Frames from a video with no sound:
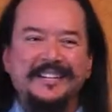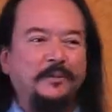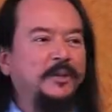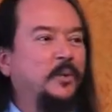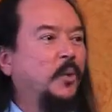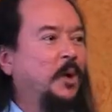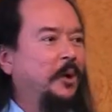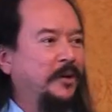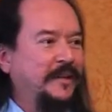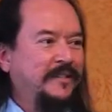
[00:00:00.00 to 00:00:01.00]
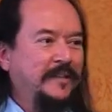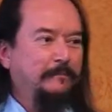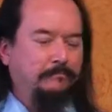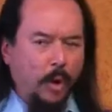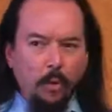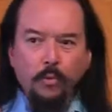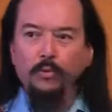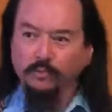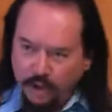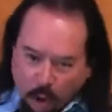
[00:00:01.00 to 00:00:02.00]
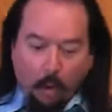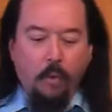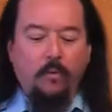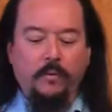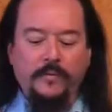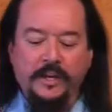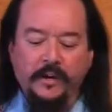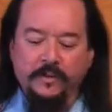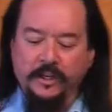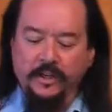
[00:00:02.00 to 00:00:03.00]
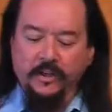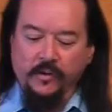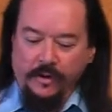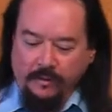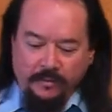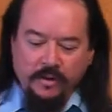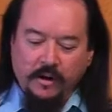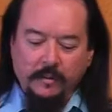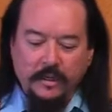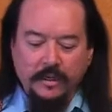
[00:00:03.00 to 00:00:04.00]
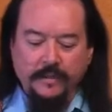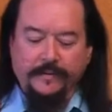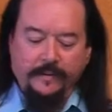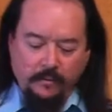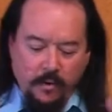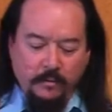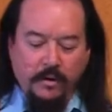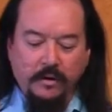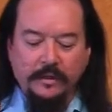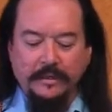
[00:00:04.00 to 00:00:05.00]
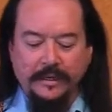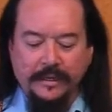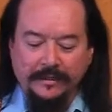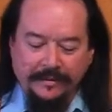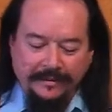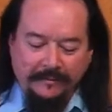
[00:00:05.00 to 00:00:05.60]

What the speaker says: It was a word that said, boom, and then everything showed up, Starbucks, Walmart, and